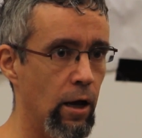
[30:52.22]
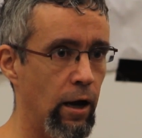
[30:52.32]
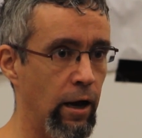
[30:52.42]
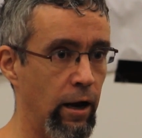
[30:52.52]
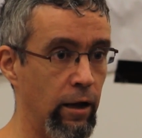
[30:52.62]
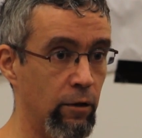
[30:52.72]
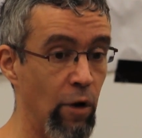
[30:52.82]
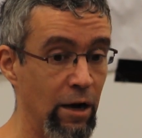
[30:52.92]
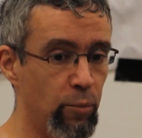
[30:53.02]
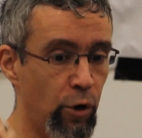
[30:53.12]
And at
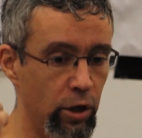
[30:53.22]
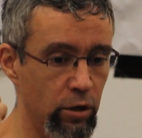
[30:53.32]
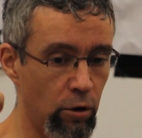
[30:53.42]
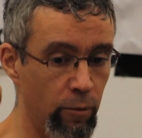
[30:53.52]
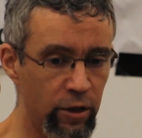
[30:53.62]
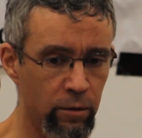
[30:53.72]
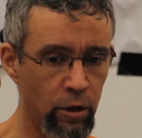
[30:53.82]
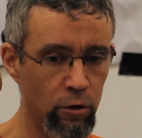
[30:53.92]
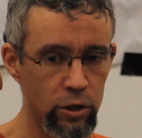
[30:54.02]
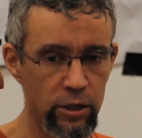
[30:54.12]
one point, López
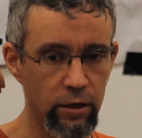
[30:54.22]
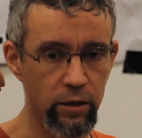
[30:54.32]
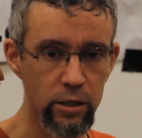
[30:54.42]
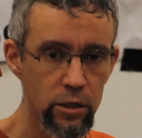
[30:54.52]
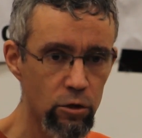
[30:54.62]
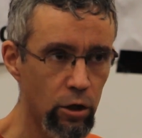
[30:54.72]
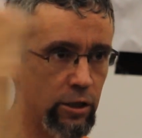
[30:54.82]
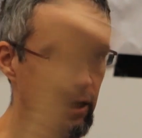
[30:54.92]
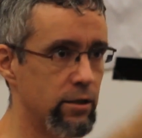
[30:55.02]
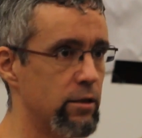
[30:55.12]
Obrador said, this is not
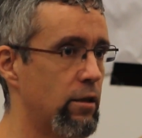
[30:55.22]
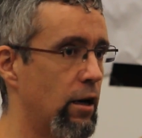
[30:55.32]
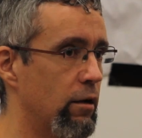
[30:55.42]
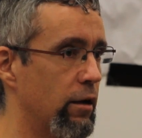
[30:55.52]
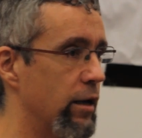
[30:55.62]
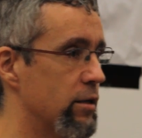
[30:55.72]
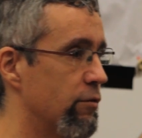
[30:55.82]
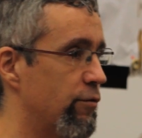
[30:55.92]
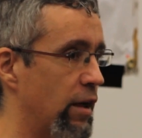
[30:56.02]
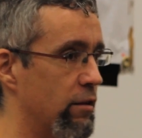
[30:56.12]
just a struggle against the
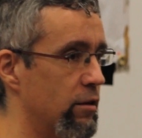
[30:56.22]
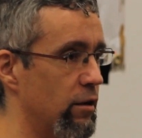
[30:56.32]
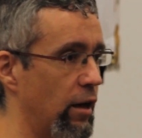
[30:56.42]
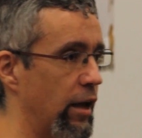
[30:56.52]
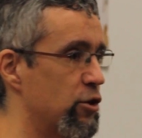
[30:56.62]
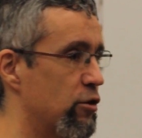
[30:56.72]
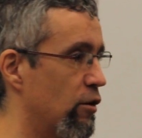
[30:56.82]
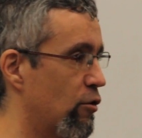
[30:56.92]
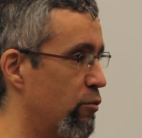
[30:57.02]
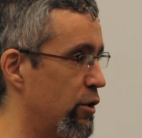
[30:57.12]
Federal
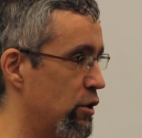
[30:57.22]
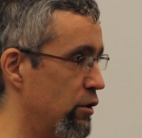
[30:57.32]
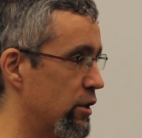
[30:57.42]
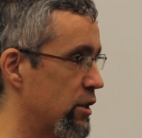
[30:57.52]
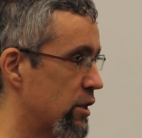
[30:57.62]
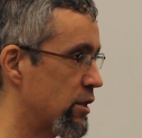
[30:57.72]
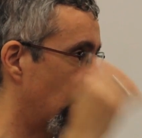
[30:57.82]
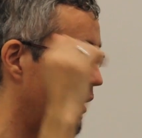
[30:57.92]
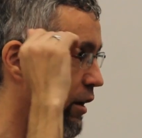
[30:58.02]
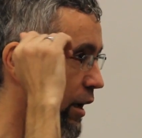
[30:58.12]
Electoral Commission, this is a
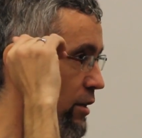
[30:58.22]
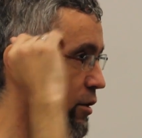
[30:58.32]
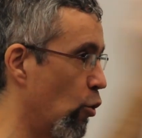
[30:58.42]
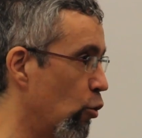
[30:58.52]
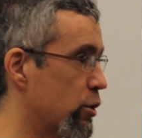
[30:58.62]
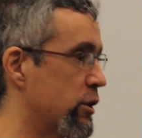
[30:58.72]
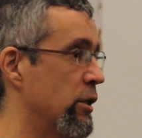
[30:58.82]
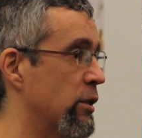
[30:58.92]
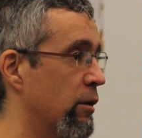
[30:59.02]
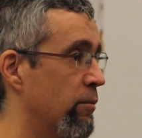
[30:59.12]
struggle against the whole
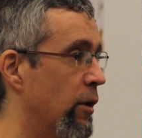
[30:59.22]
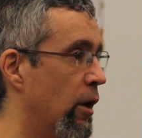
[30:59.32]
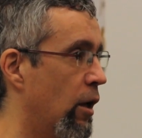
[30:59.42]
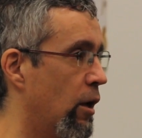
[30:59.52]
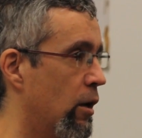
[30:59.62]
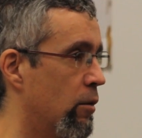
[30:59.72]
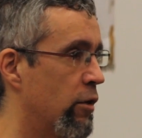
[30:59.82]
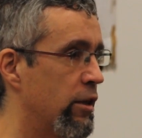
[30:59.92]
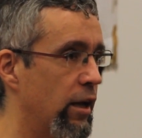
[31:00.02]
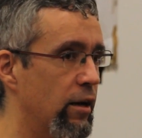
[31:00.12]
system.
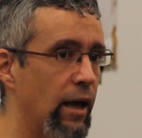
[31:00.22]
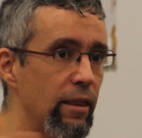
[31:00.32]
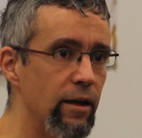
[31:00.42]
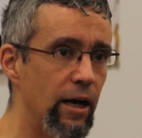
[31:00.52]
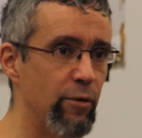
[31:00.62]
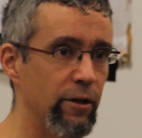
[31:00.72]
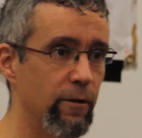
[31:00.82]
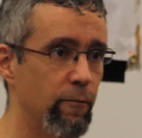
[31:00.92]
But then nothing happened.